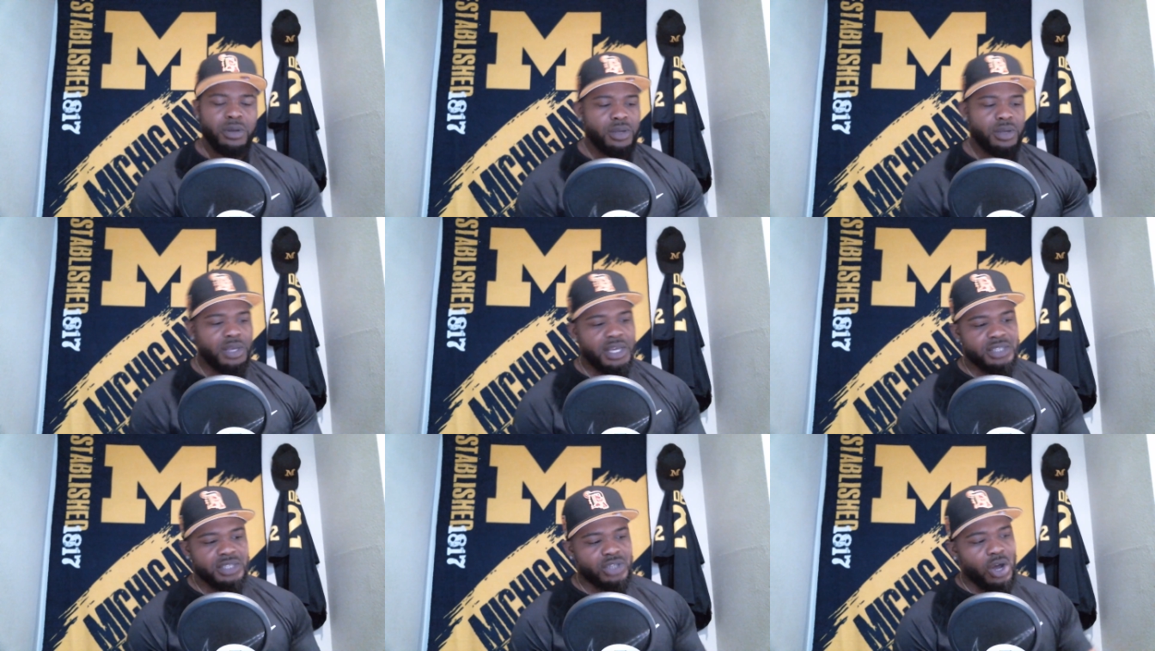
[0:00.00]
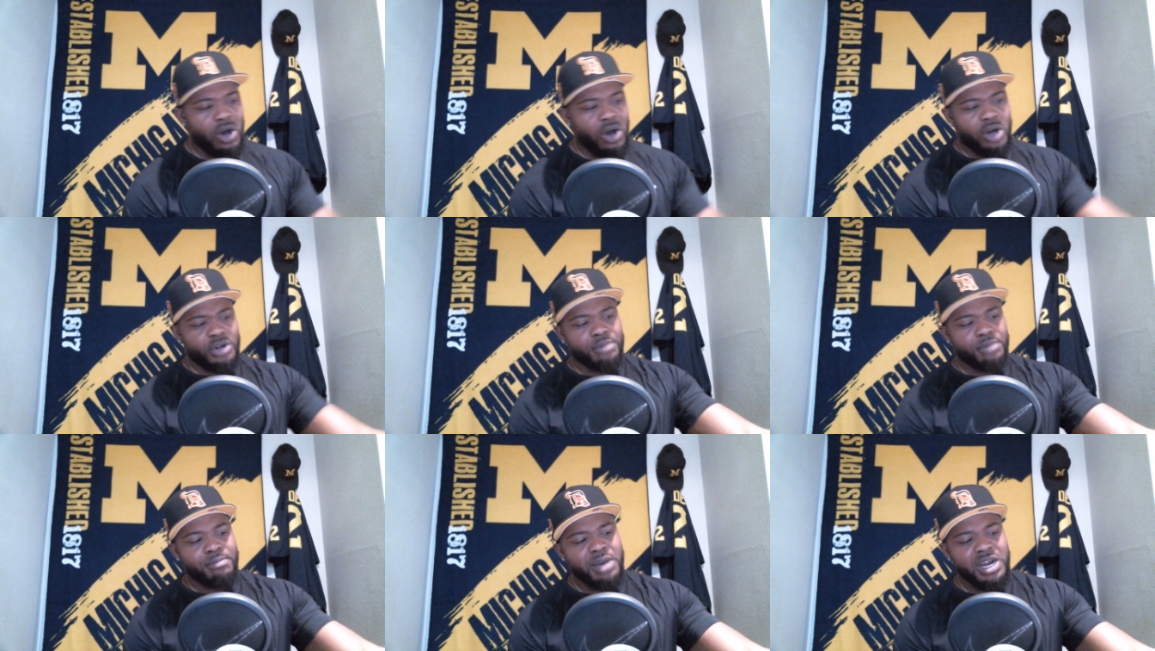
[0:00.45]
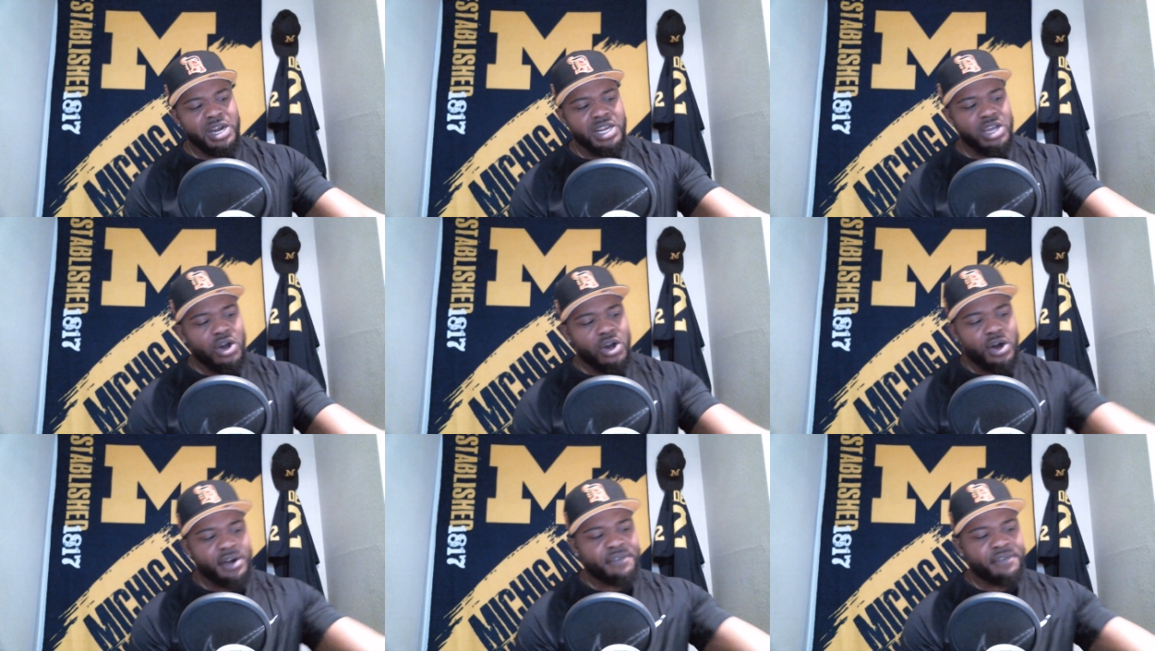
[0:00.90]
Is all the money,
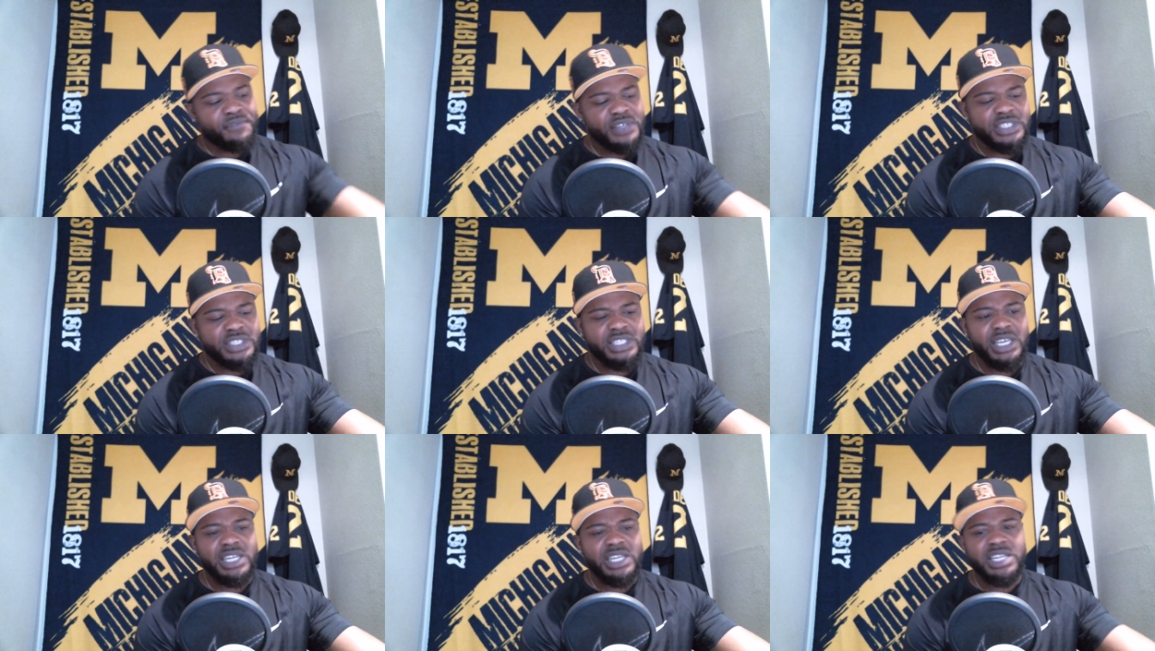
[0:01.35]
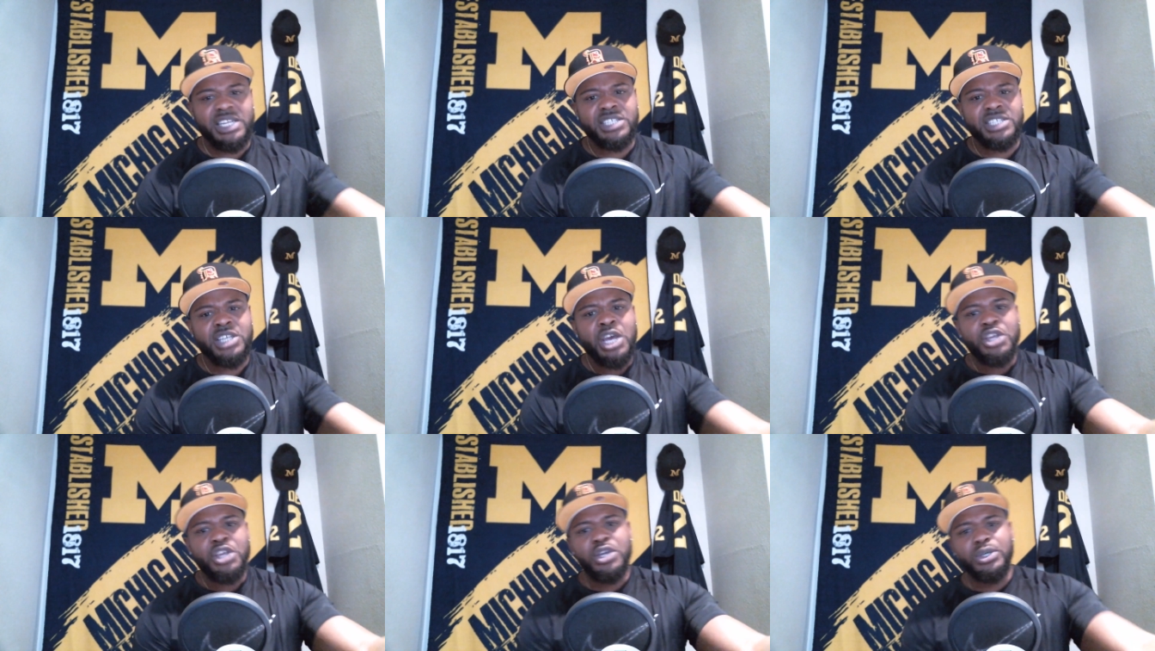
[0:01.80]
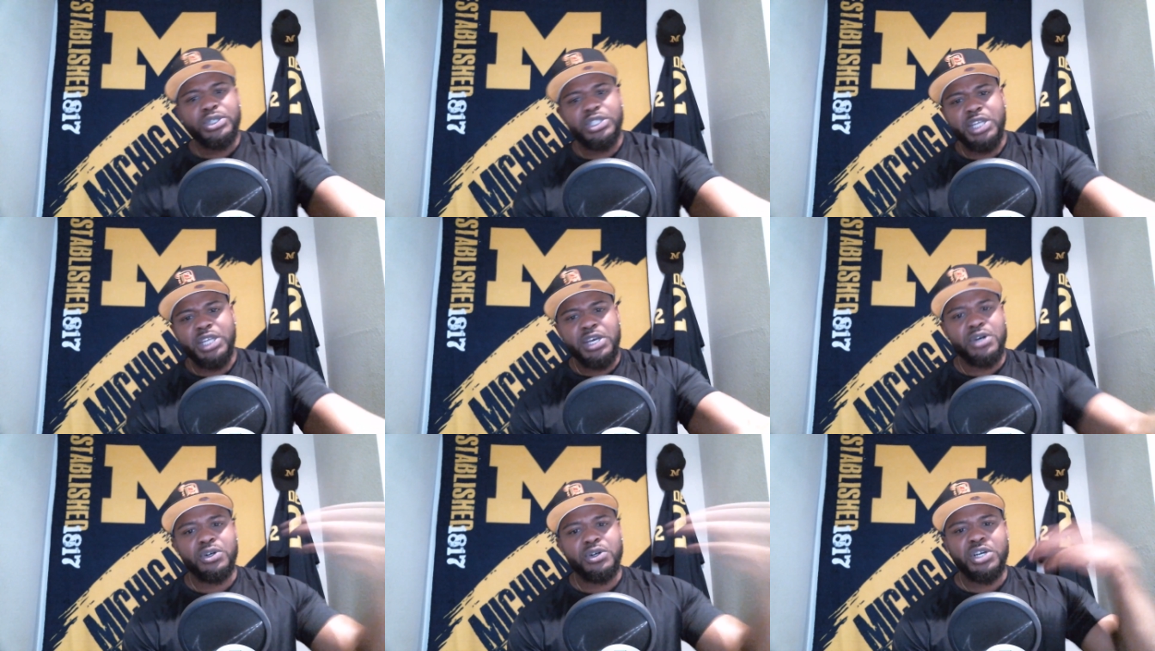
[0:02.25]
all the facilities, you
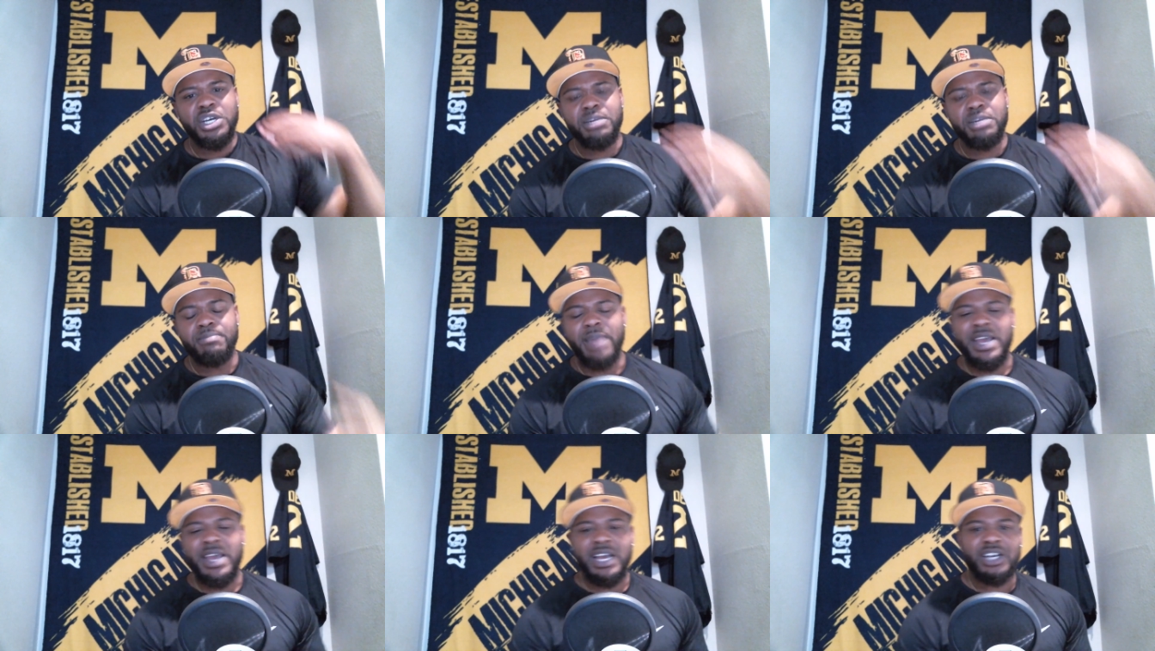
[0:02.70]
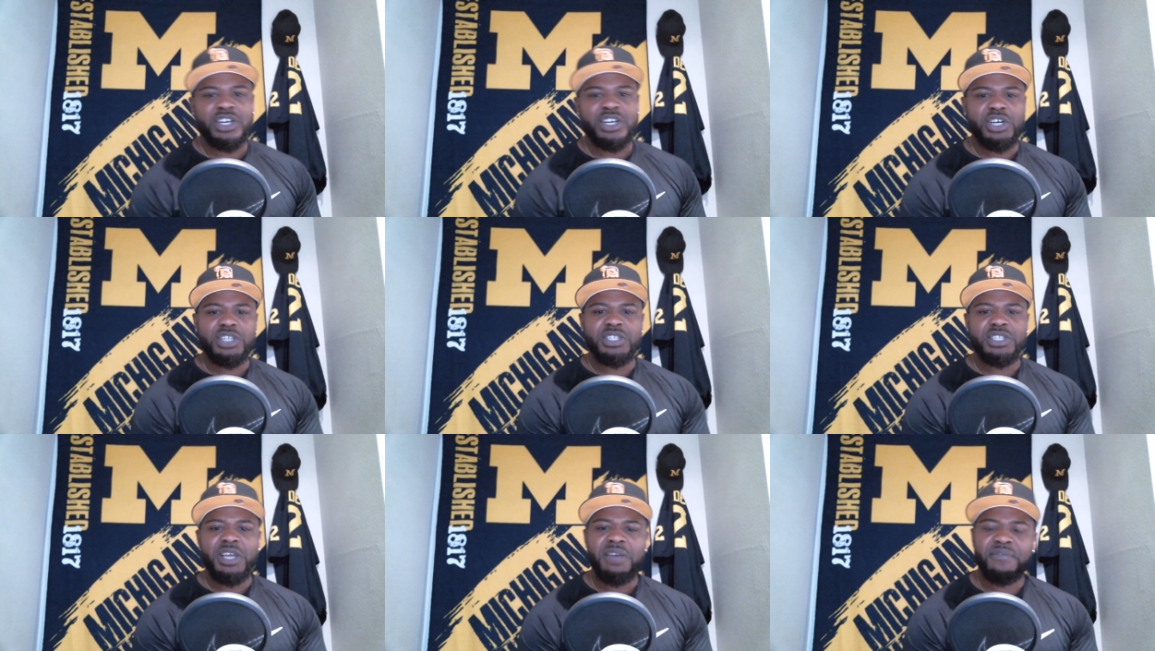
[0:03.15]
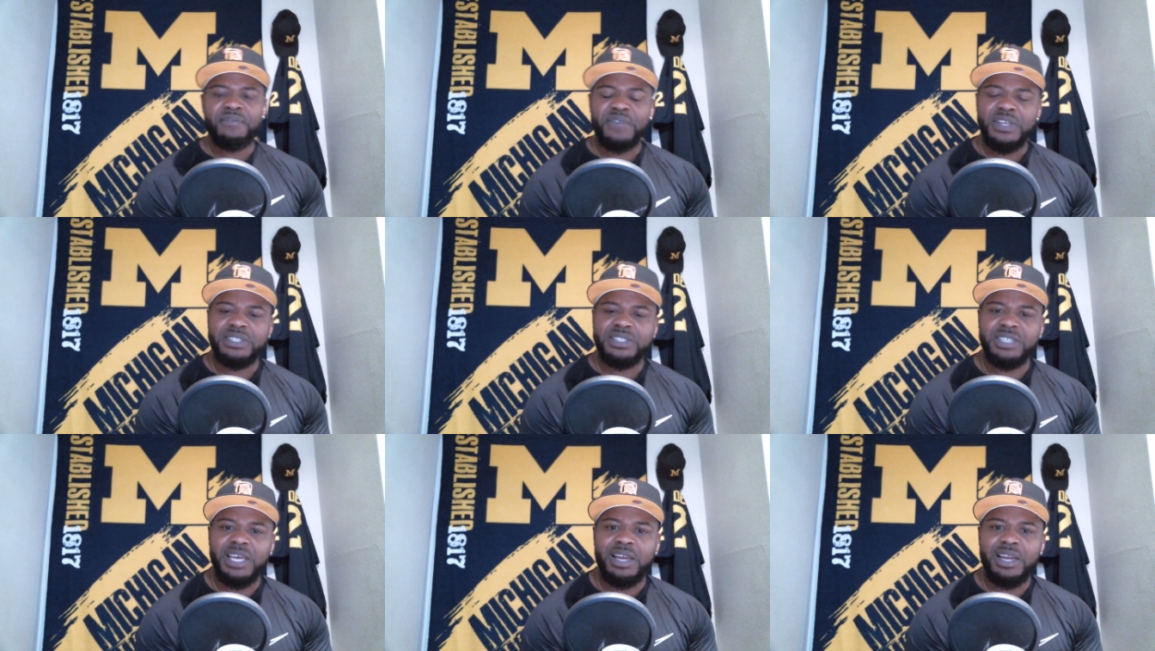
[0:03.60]
still couldn't make a good
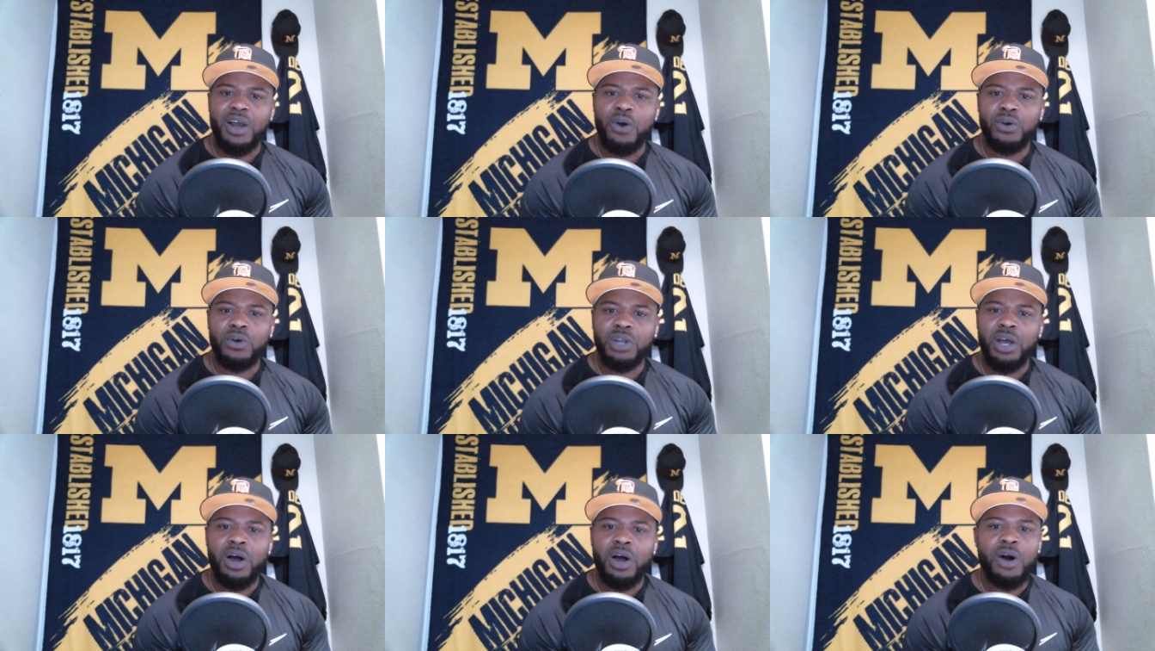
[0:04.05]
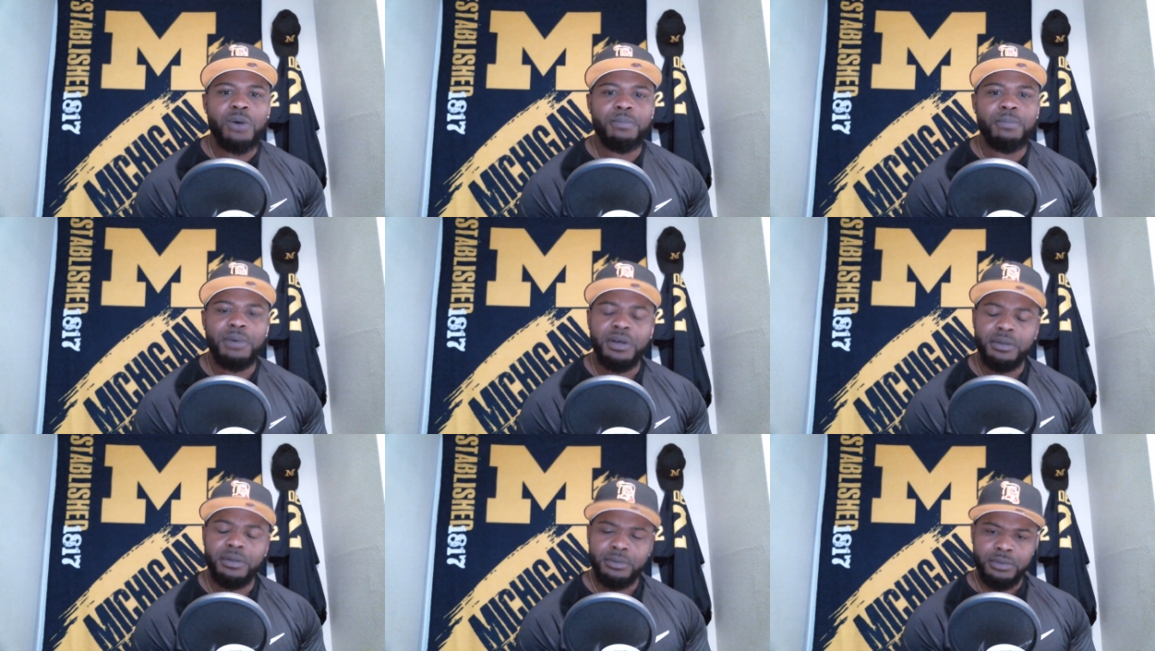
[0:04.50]
defense at Oklahoma.